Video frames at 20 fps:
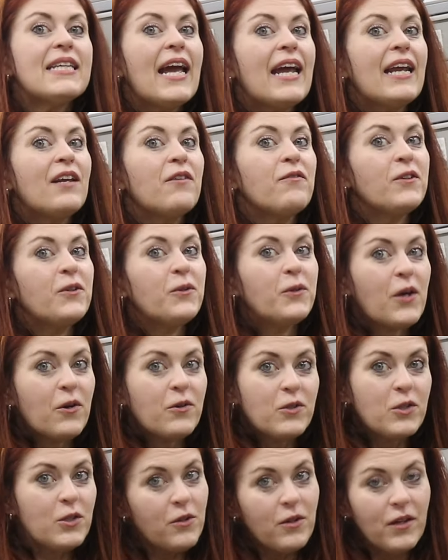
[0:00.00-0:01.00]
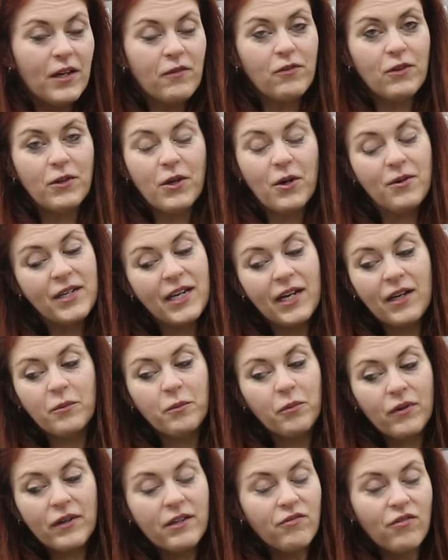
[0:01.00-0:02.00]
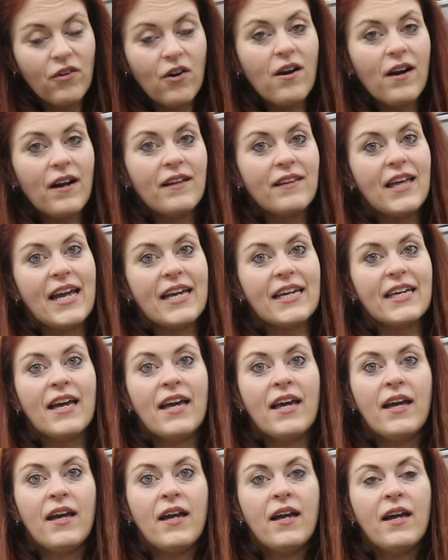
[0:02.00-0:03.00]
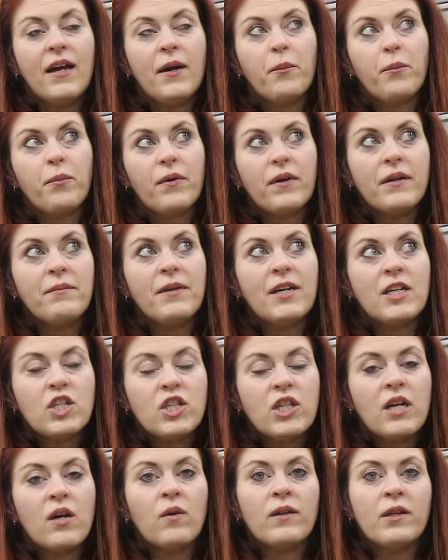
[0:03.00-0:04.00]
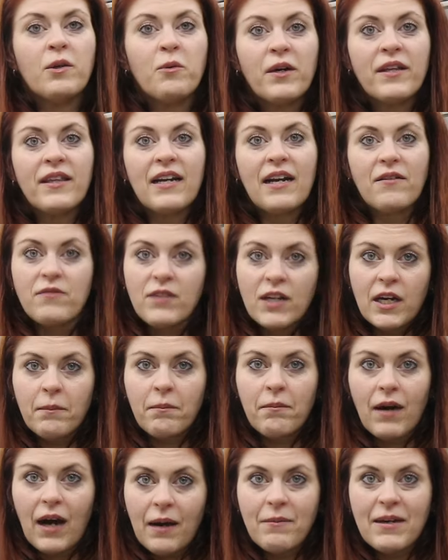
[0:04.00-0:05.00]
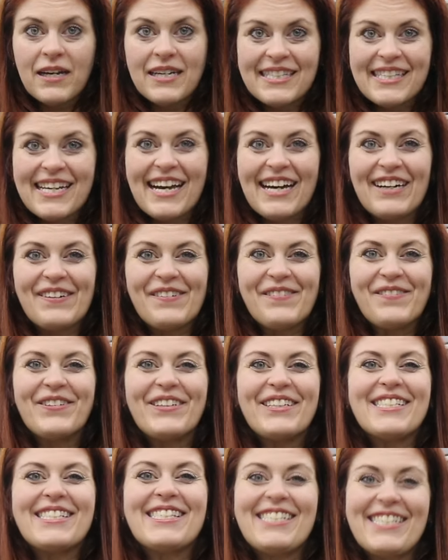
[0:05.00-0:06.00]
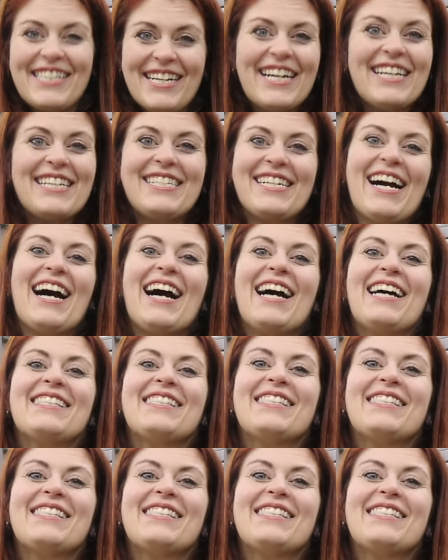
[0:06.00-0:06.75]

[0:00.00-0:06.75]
And if you go down pretty far, like, pretty much the only one that I've done by myself is GHI.